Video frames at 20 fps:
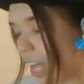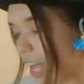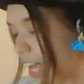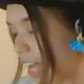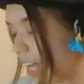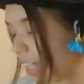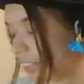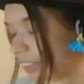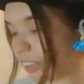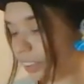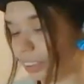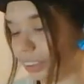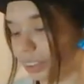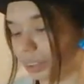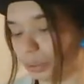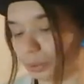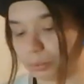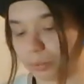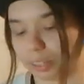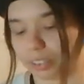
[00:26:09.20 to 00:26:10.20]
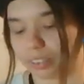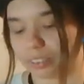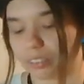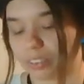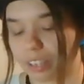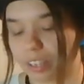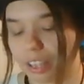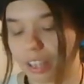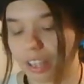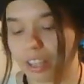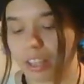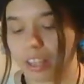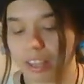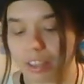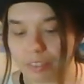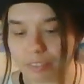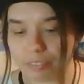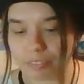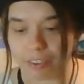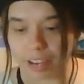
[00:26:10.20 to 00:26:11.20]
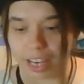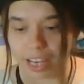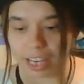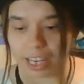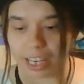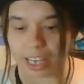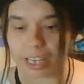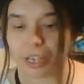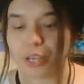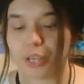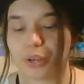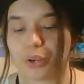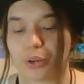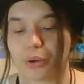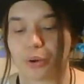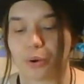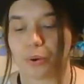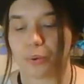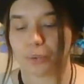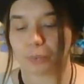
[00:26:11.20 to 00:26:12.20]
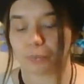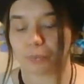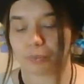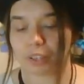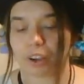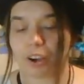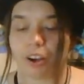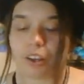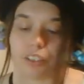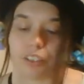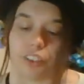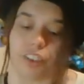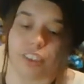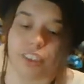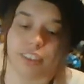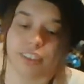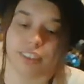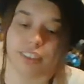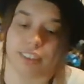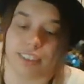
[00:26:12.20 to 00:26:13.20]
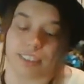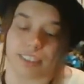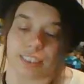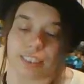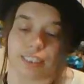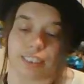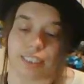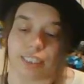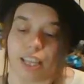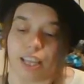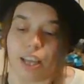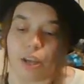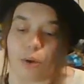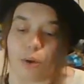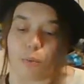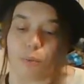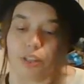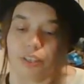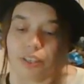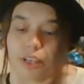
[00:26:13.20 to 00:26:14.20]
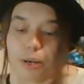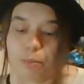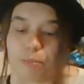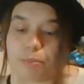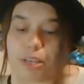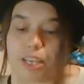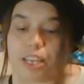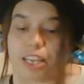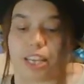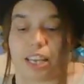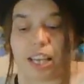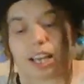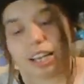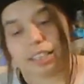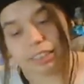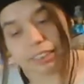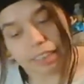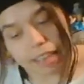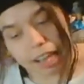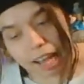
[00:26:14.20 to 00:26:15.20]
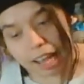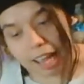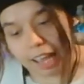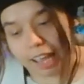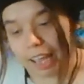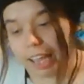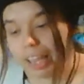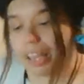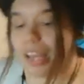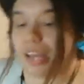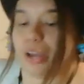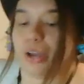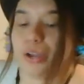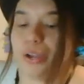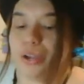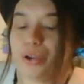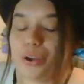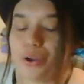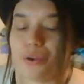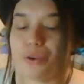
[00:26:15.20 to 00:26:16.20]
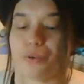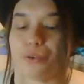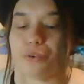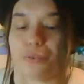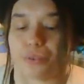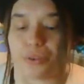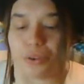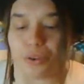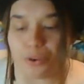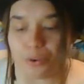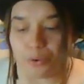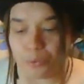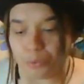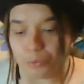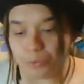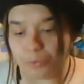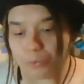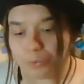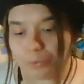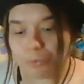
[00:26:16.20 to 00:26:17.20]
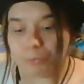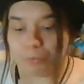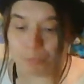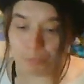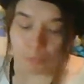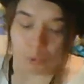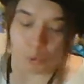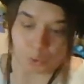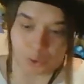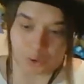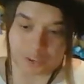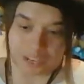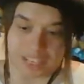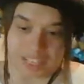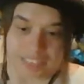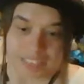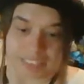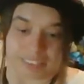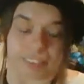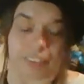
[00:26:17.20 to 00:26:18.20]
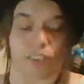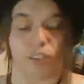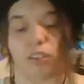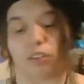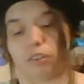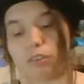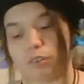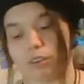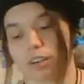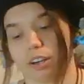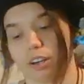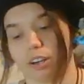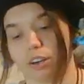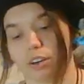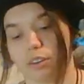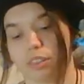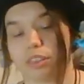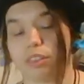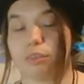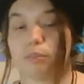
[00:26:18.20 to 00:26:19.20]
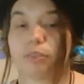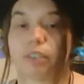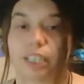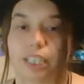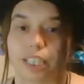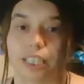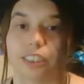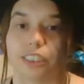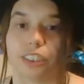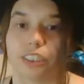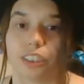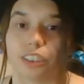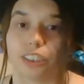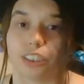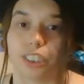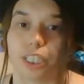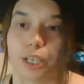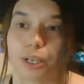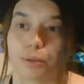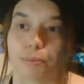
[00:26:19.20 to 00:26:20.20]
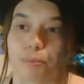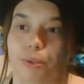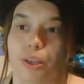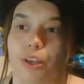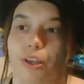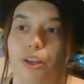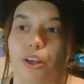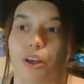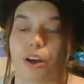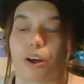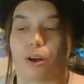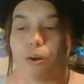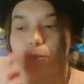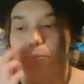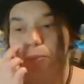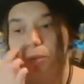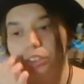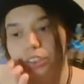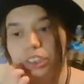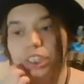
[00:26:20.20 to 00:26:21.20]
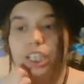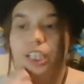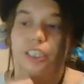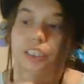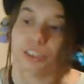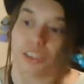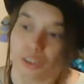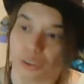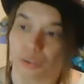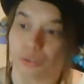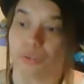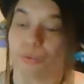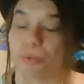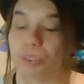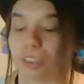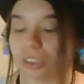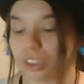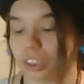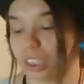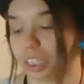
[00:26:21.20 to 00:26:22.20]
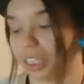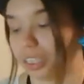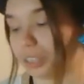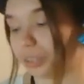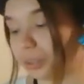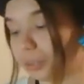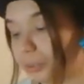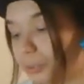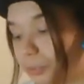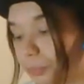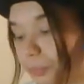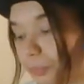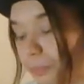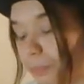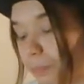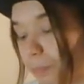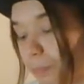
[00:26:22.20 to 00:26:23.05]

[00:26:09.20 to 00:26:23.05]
has to do with fighting your own consciousness, whether it be a diet, you know, worries, or the relationship, what should I do, what should I do.